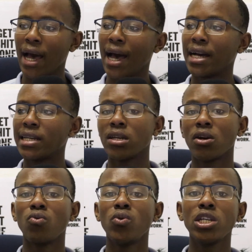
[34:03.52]
and
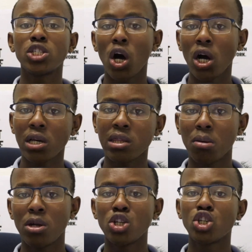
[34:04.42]
retarget
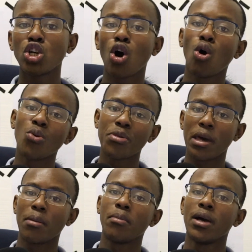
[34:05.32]
them and show
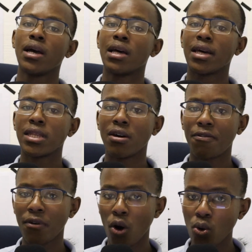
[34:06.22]
them the
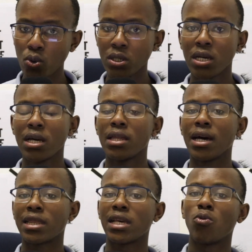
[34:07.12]
phone
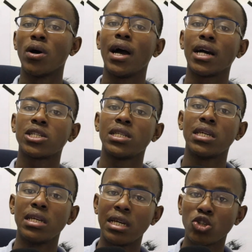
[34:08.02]
that they were
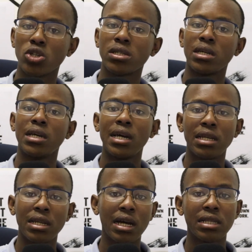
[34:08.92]
actually interested
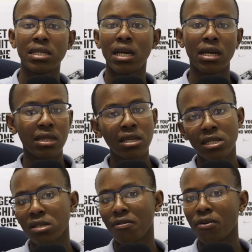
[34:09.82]
in and say, this
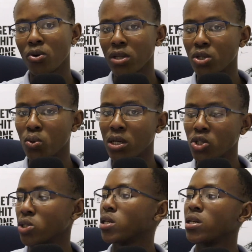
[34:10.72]
is the phone that you're
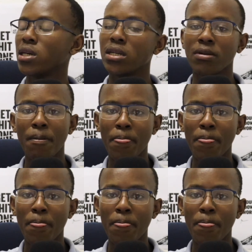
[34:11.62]
interested in.